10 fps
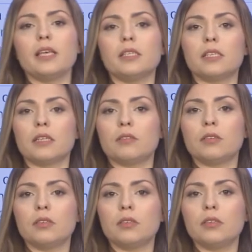is it?
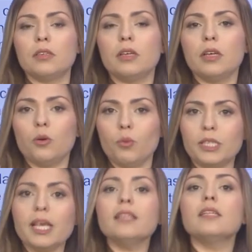We
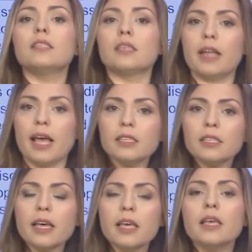said it's an
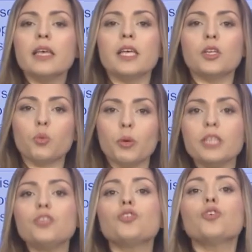essay in
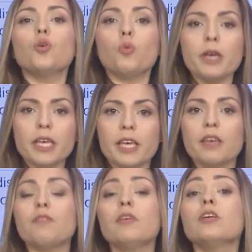which we
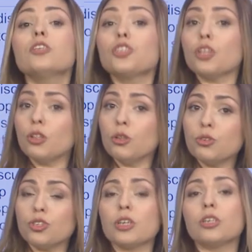give
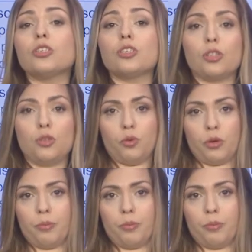solutions to a